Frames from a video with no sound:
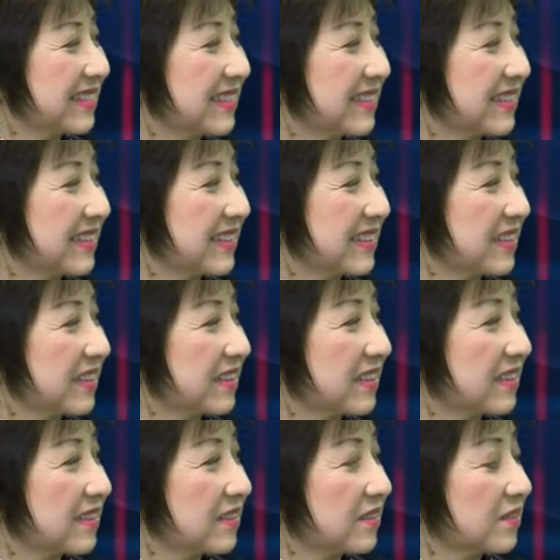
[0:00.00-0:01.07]

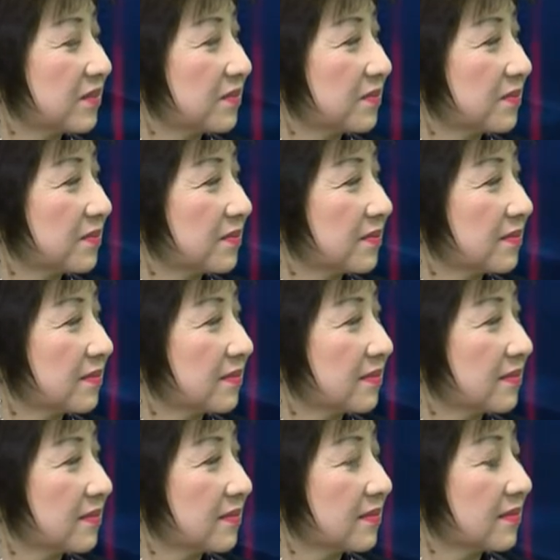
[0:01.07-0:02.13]

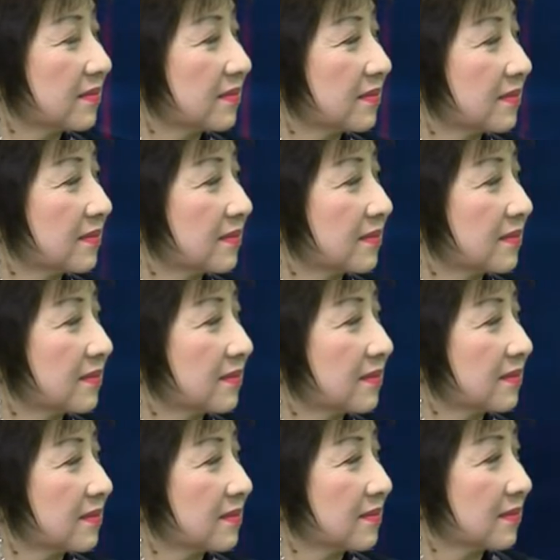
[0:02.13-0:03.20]

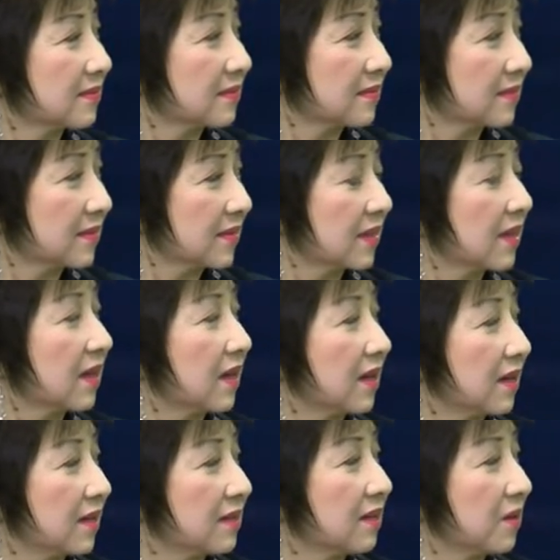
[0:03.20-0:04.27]

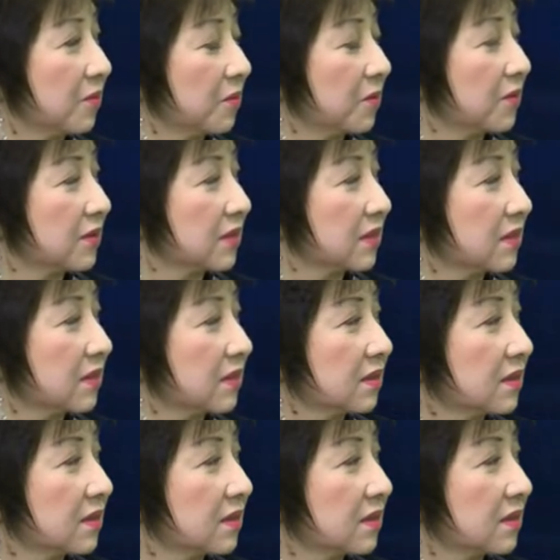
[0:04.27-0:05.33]

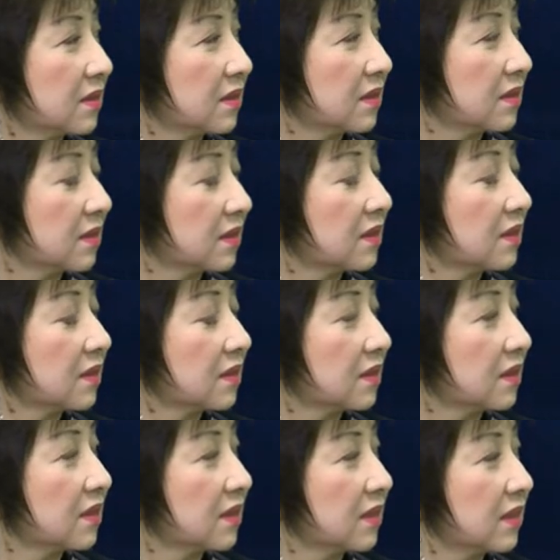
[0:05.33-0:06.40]

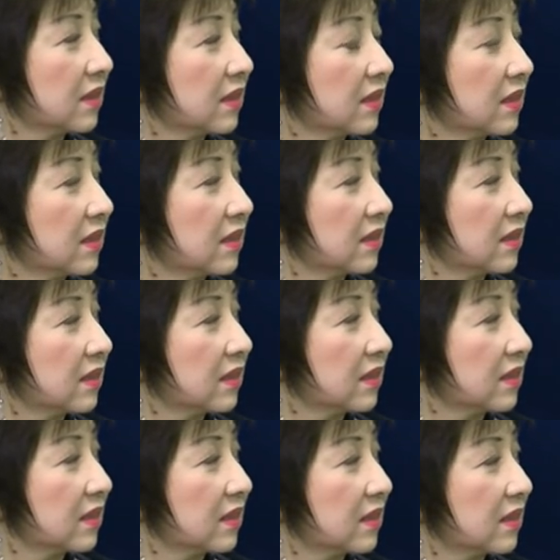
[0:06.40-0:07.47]

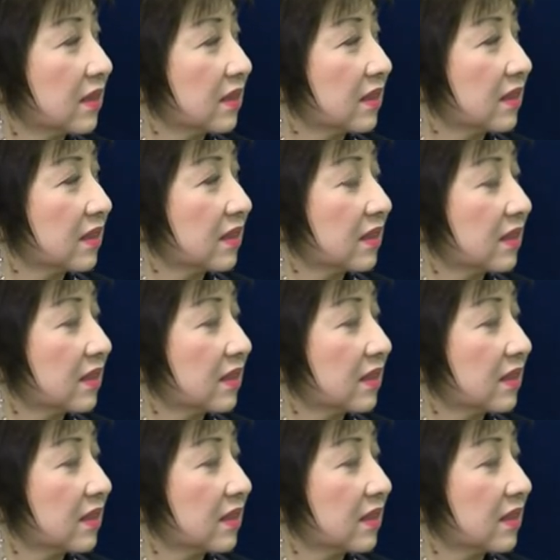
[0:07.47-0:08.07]
(silent)